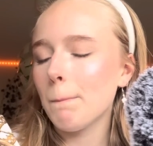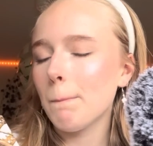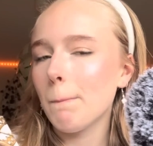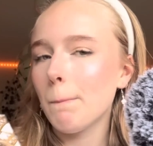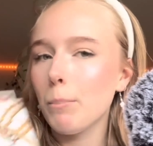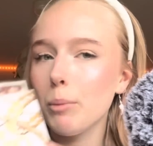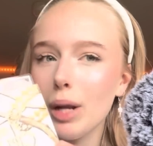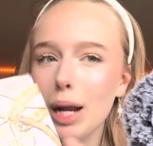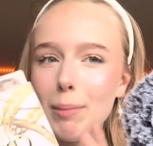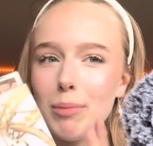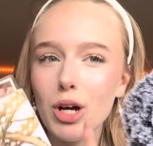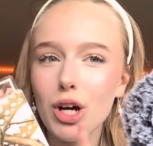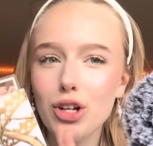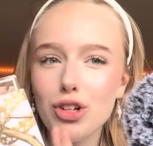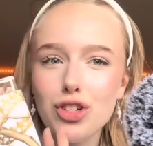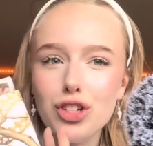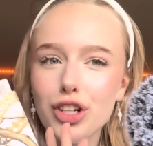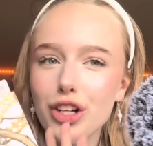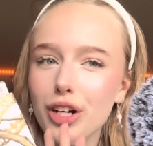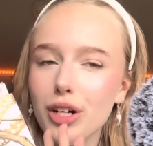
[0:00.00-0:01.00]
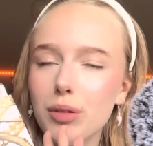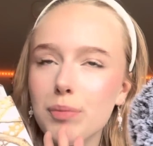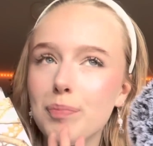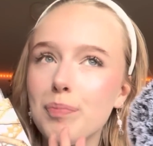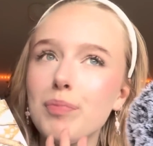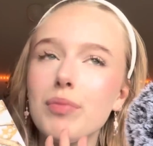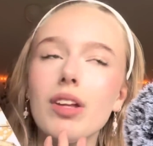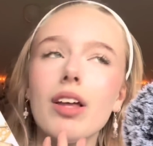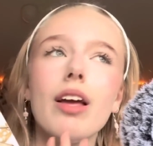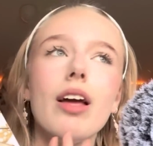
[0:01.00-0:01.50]
But I'm not sure.
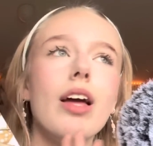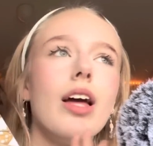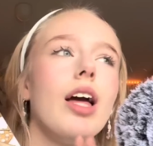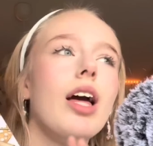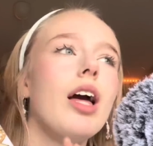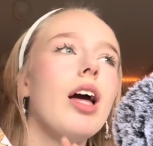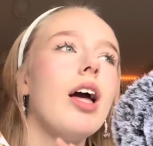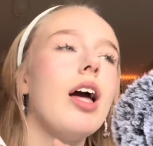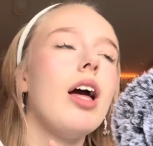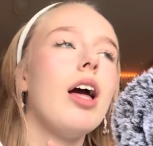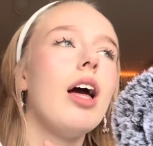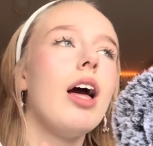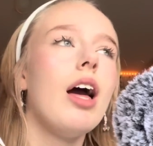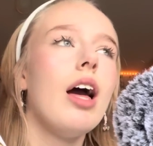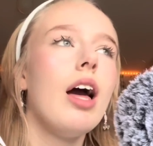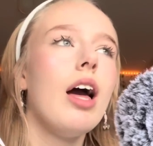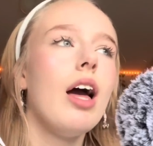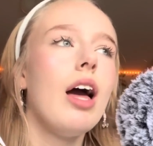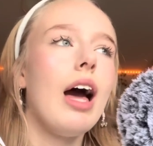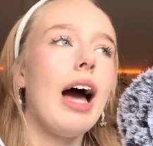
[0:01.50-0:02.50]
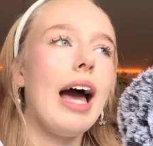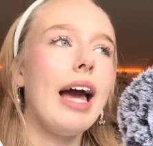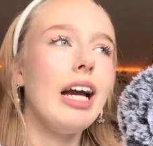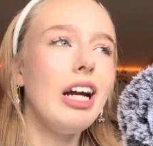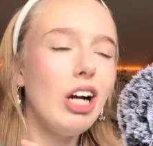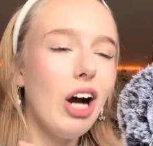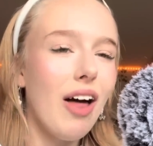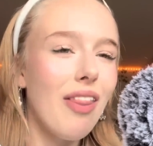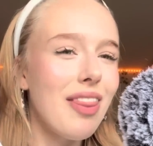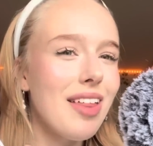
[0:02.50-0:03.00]
I
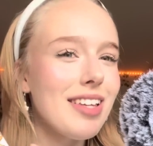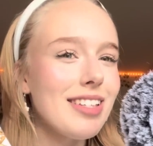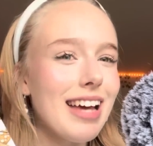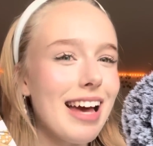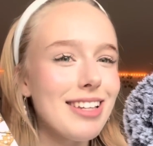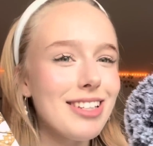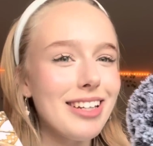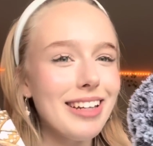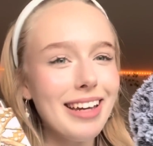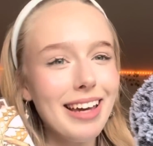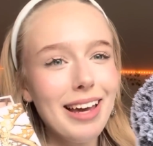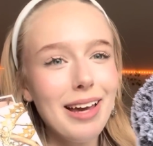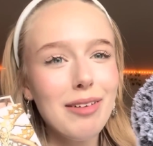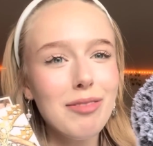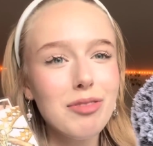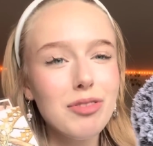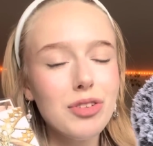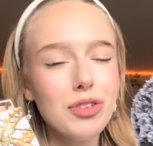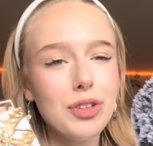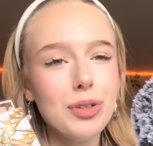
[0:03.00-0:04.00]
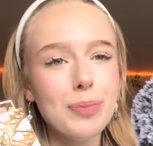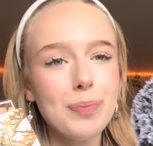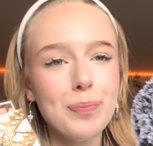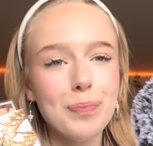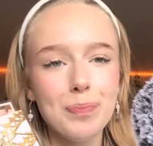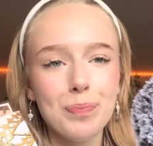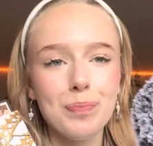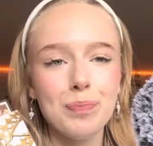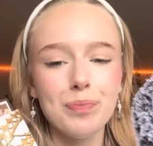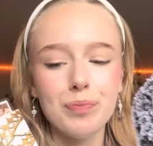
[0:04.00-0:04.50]
got this as a gift,
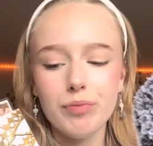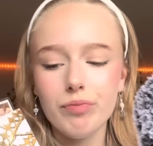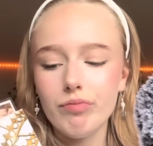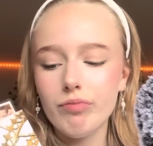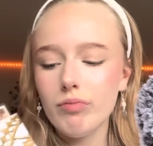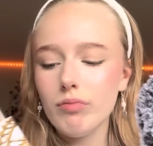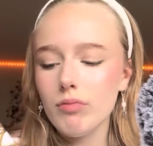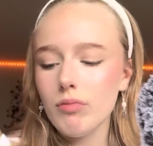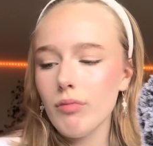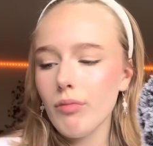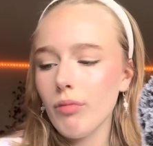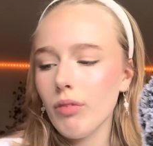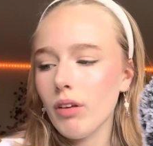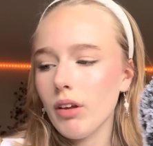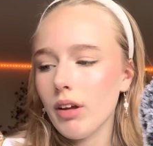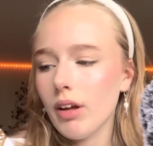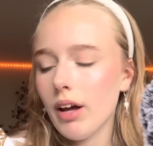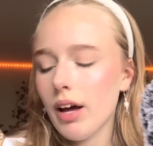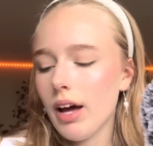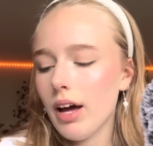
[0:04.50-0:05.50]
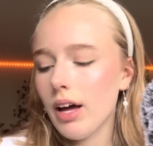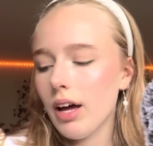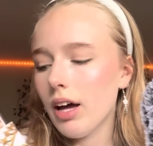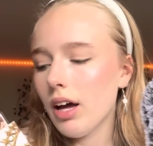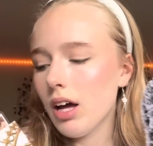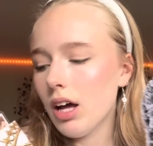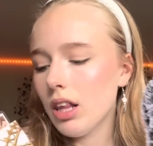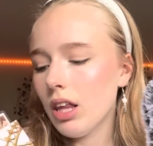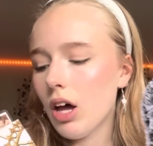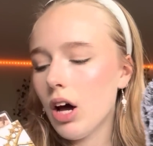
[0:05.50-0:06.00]

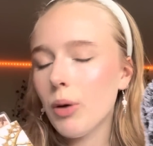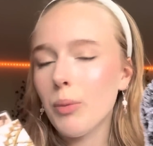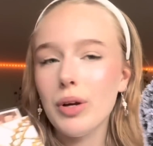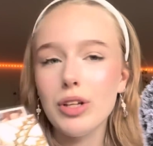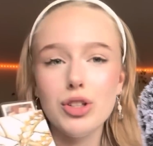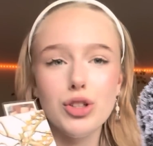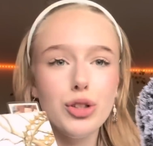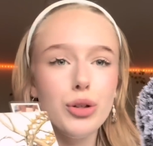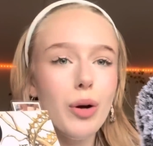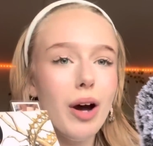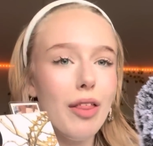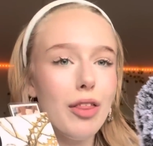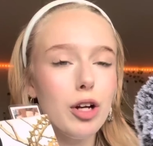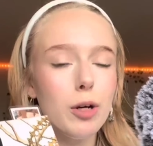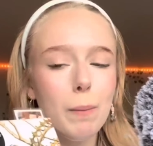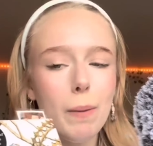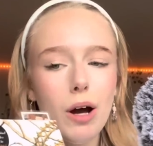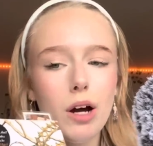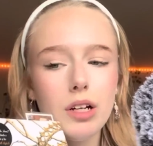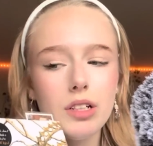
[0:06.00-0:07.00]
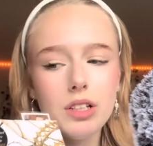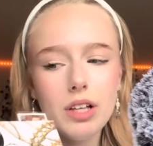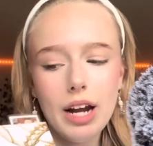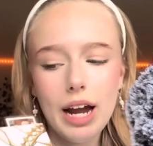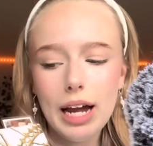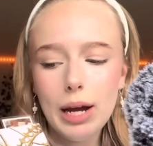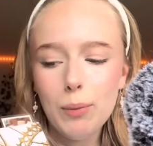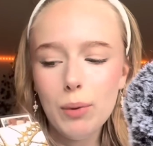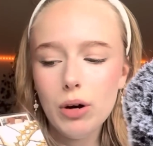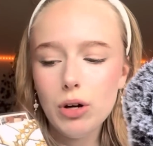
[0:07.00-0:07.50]
along with two other books that
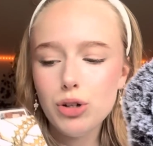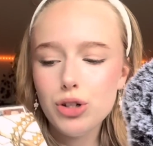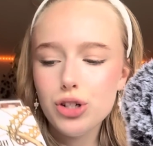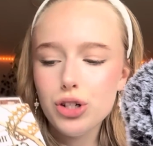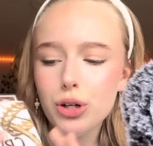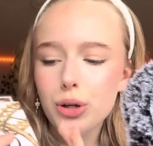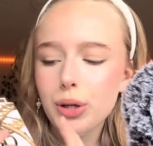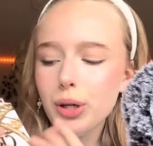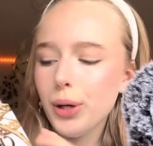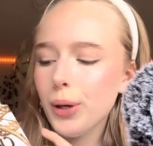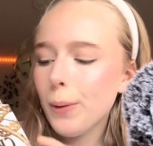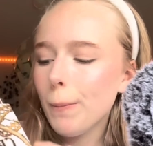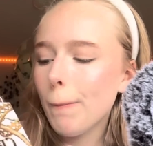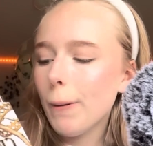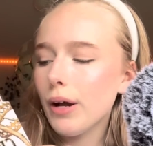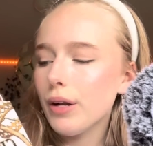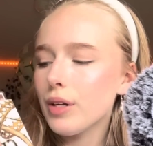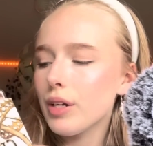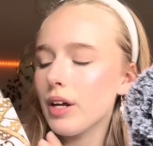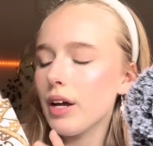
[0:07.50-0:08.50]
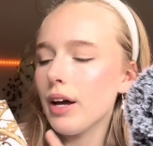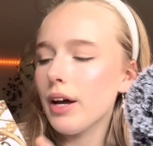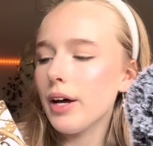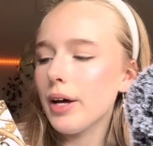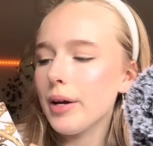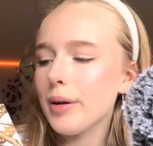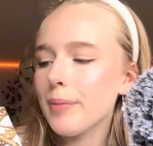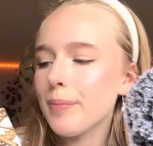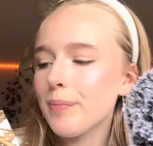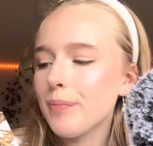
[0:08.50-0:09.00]
I will show you, but
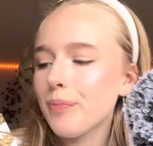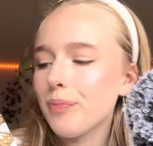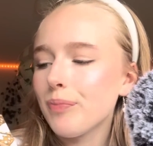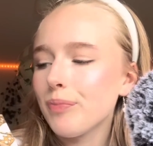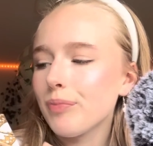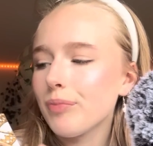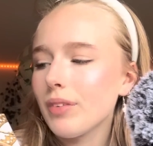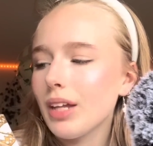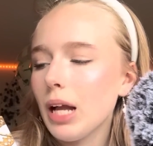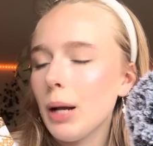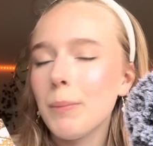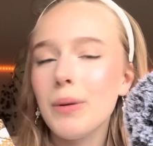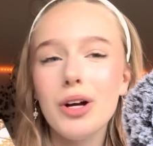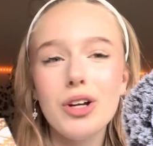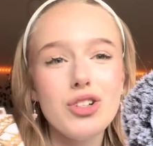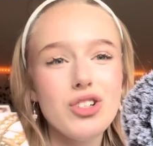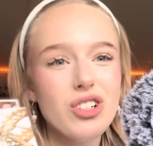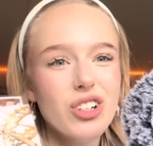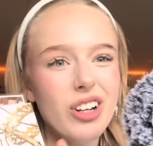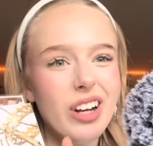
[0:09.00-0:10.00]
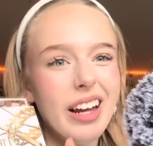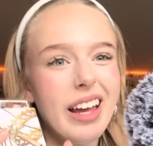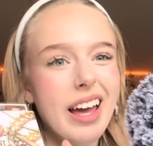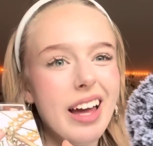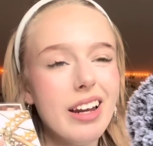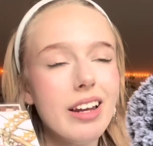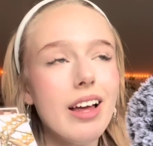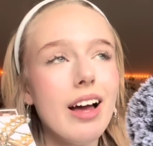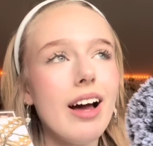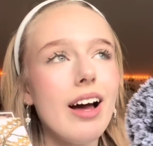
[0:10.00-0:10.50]
I'm not sure
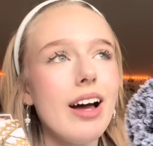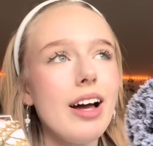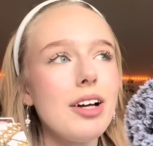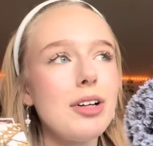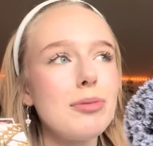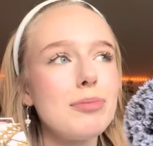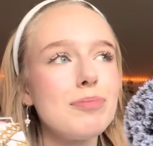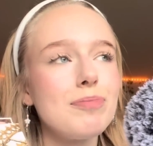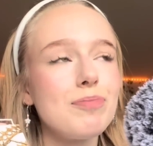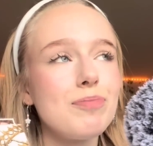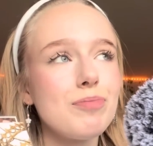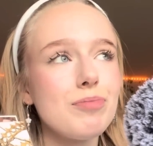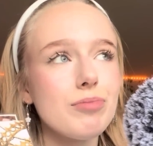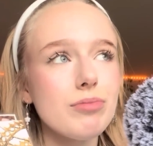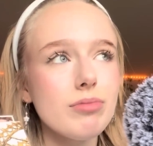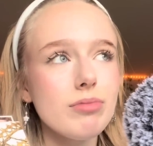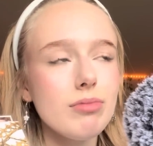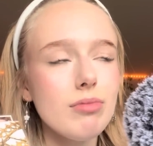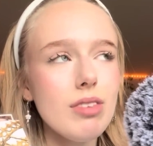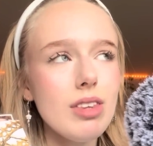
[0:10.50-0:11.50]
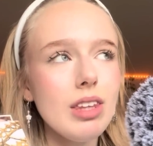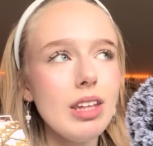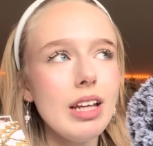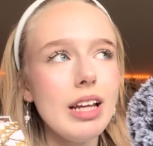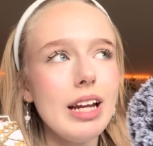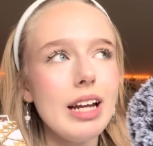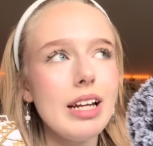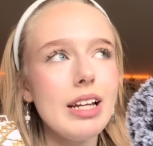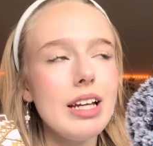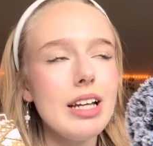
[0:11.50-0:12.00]
again.
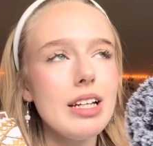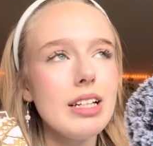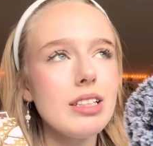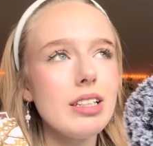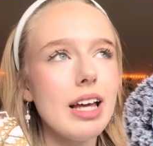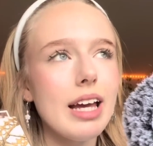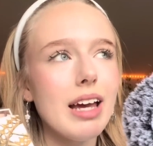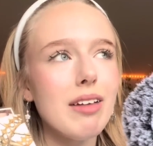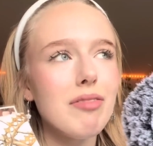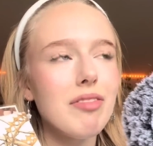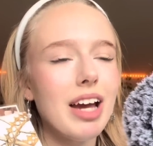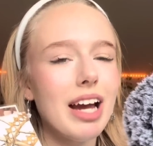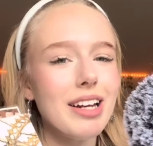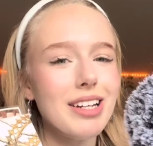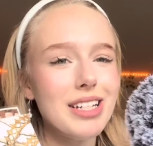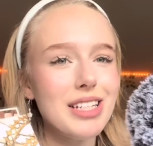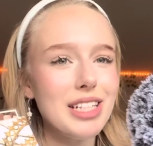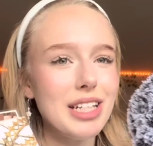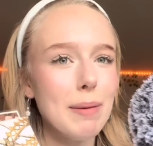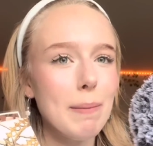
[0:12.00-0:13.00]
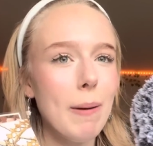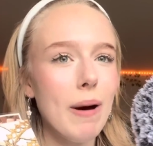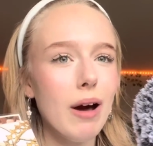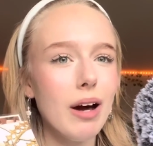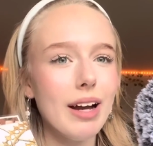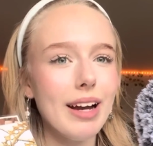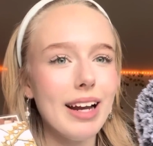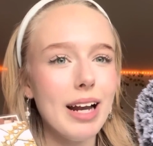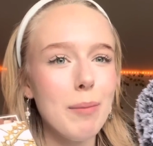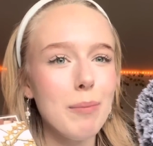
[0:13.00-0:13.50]
It is like a fantasy
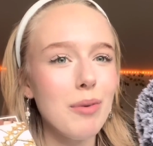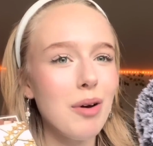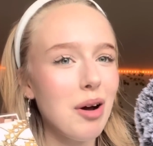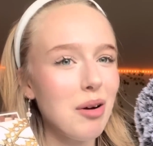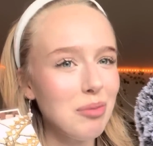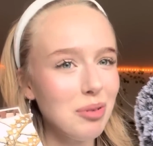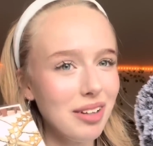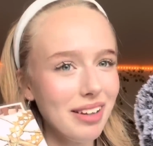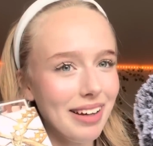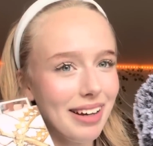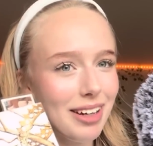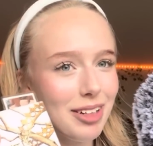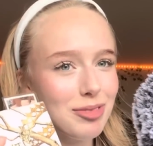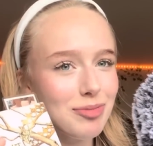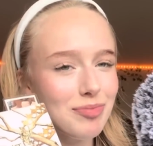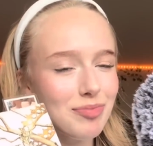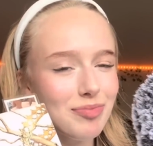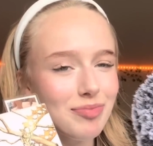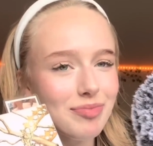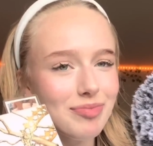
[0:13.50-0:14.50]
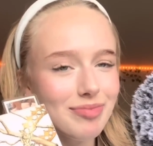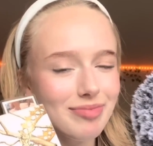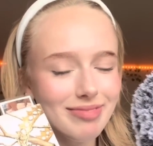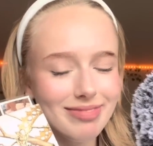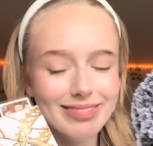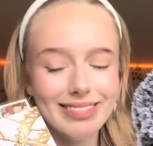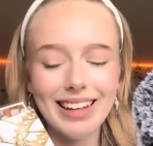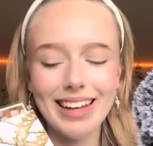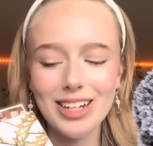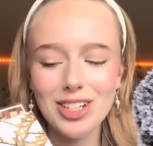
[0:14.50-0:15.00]
book, and I'm not really
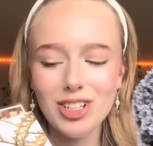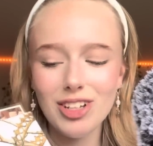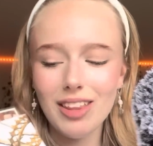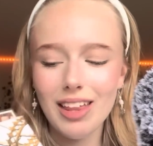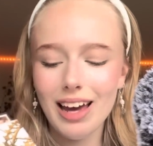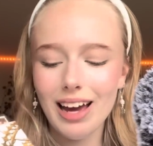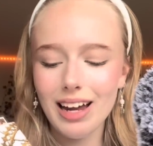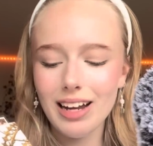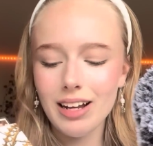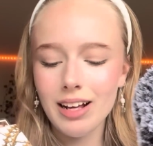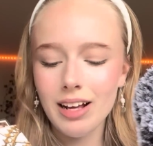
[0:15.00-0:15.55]
into that.